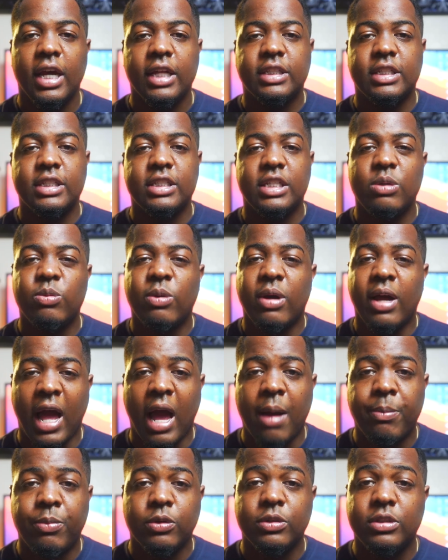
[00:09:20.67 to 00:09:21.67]
to see what
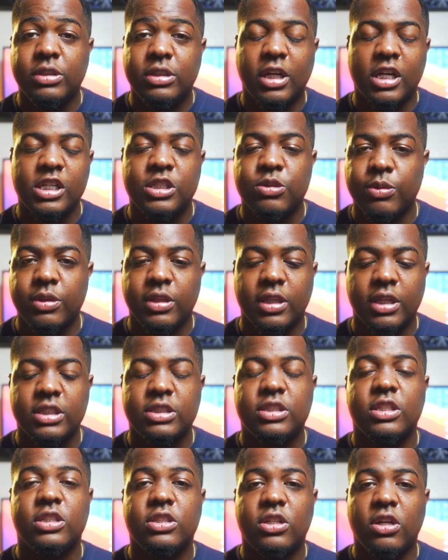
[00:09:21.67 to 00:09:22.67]
Apple does with this
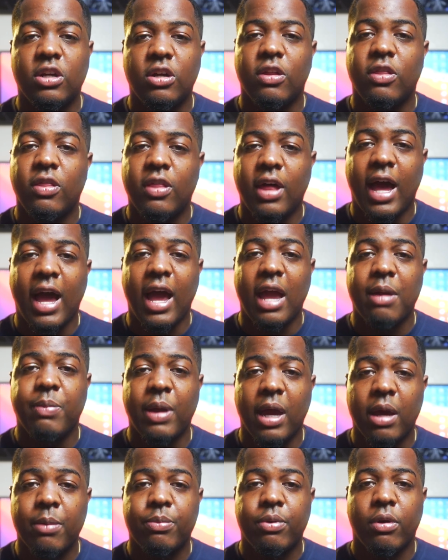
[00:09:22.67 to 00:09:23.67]
to turn the
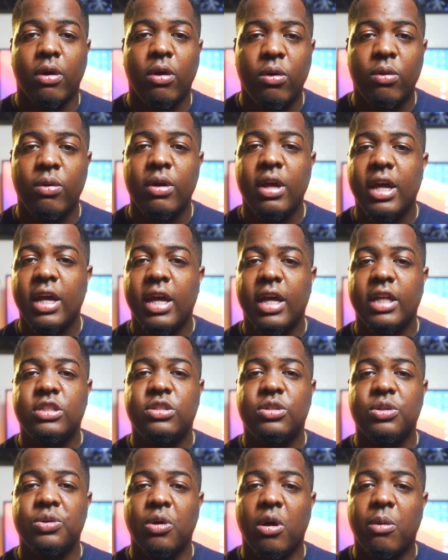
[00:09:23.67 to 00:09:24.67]
iPad Pro
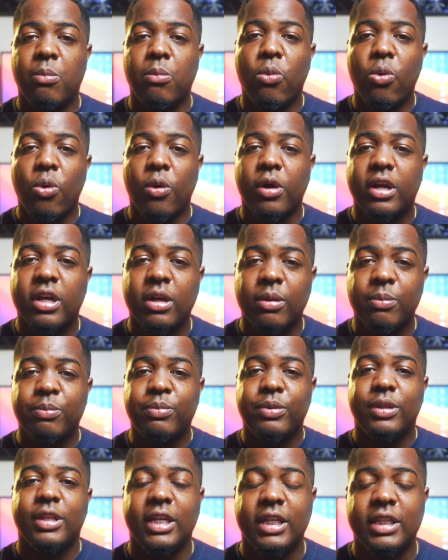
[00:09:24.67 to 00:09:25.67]
into a more
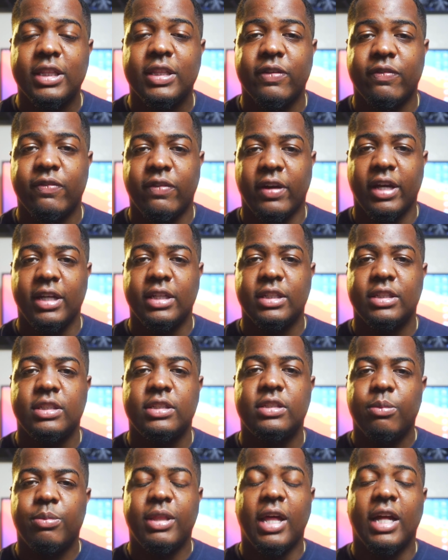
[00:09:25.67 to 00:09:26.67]
complete
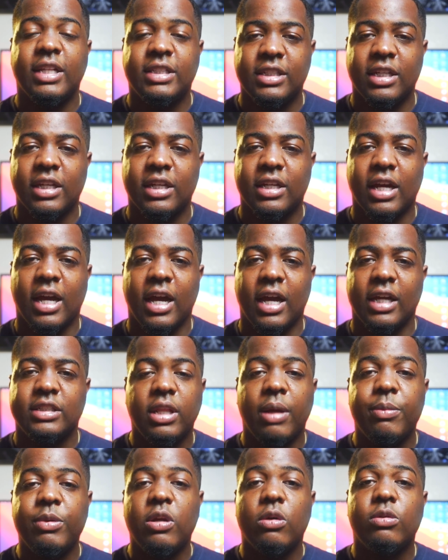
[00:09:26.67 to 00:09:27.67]
device. But that's it, guys.
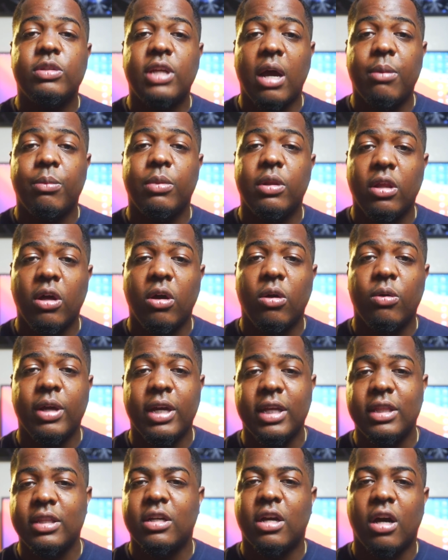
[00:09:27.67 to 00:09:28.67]
Let me know down below
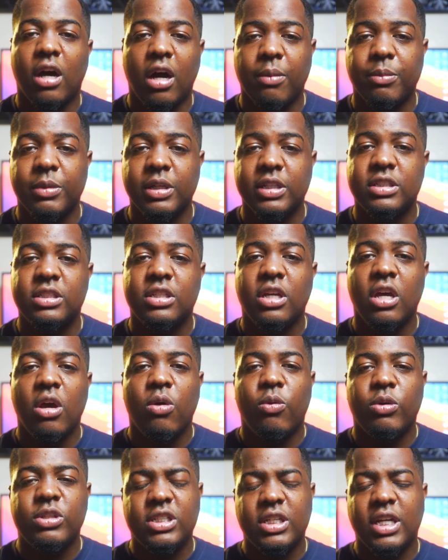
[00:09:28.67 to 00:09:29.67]
in the comments
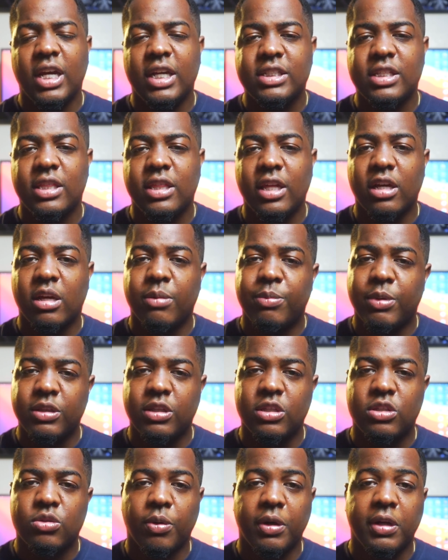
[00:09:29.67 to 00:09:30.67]
what you guys think about
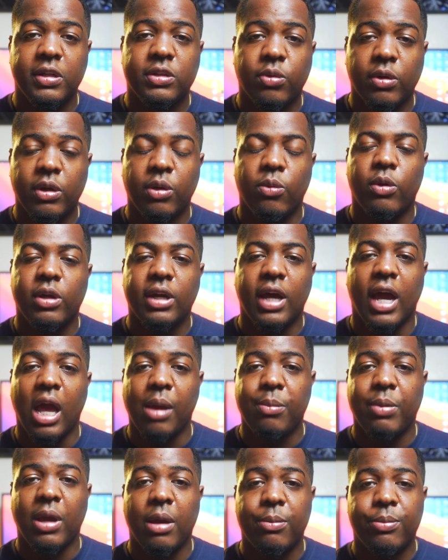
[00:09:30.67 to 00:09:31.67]
the 2021
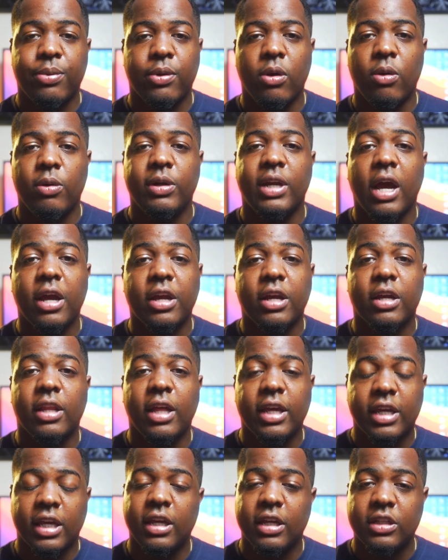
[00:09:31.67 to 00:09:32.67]
iPad Pro and how you're
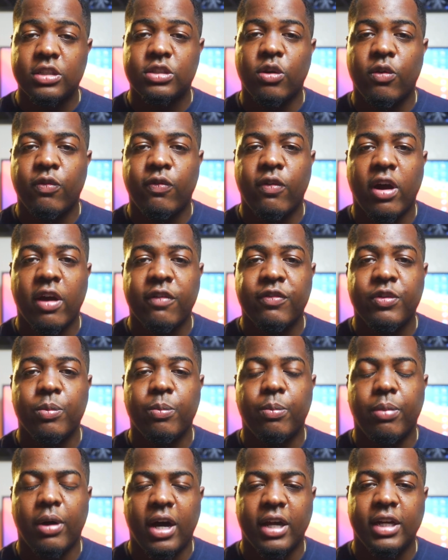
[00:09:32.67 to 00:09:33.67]
liking it so far if you
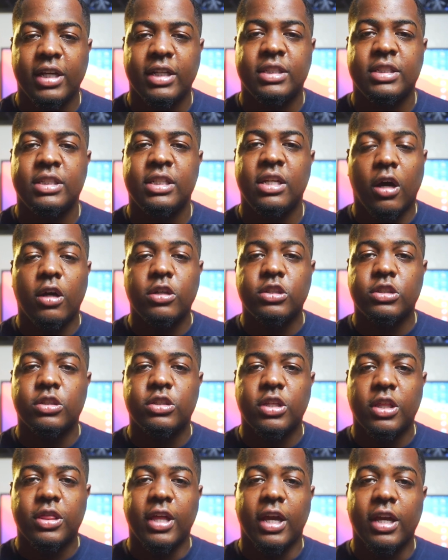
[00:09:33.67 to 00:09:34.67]
bought it. Also,
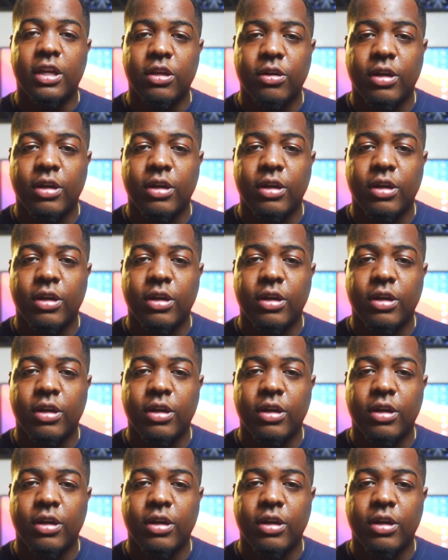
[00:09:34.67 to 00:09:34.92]
to thank you